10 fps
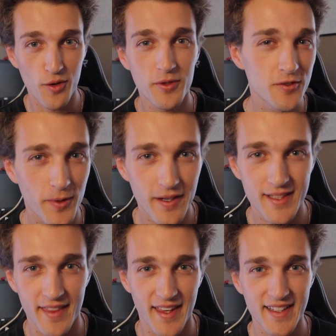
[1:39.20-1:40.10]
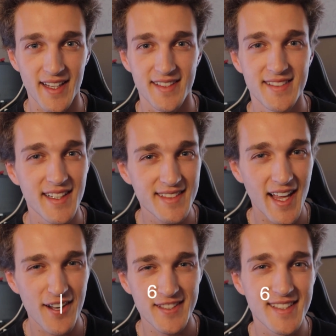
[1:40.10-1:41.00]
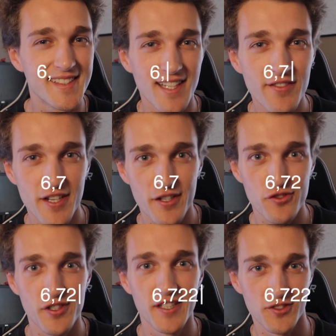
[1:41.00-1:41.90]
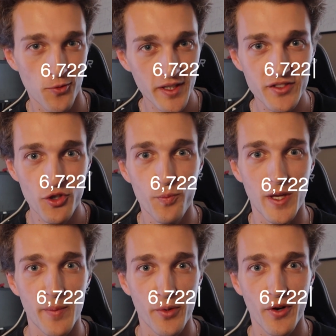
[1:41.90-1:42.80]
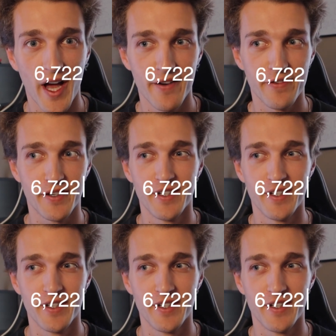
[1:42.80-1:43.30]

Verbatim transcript: almost weird to think that 6,722 people have